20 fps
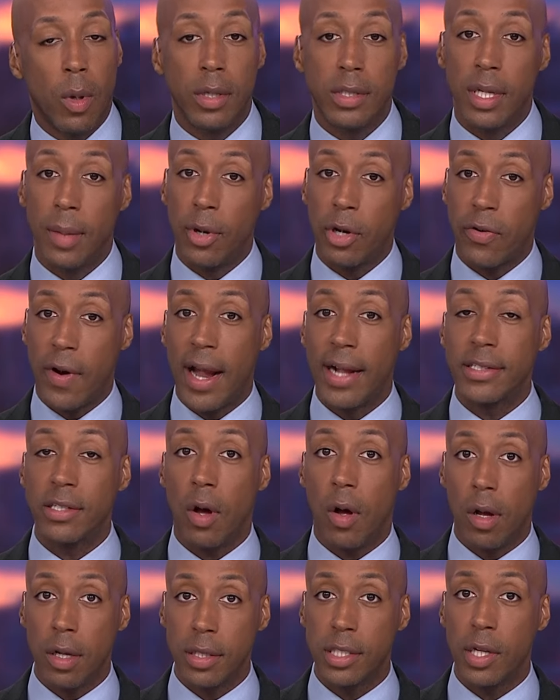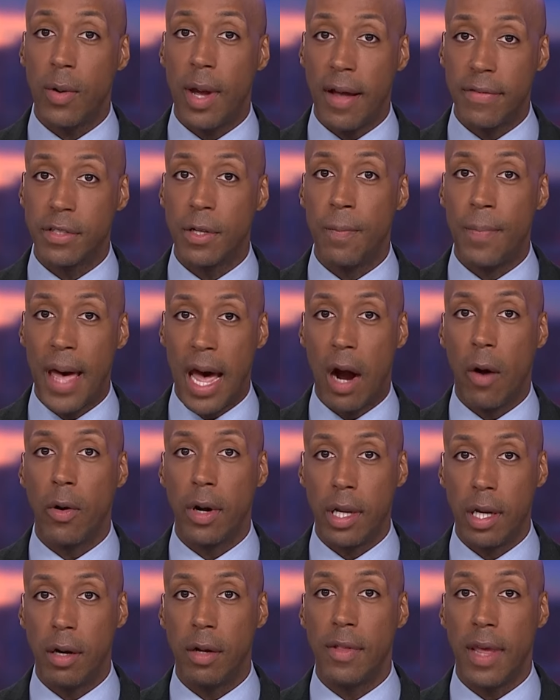Well, Democrats also have some
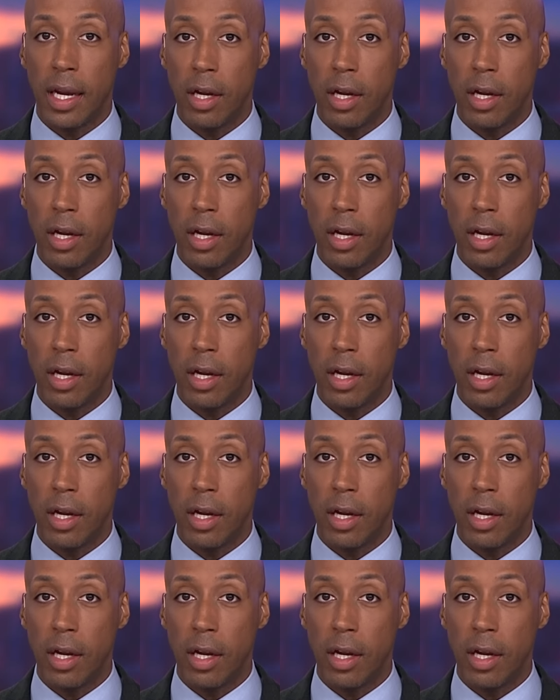power here.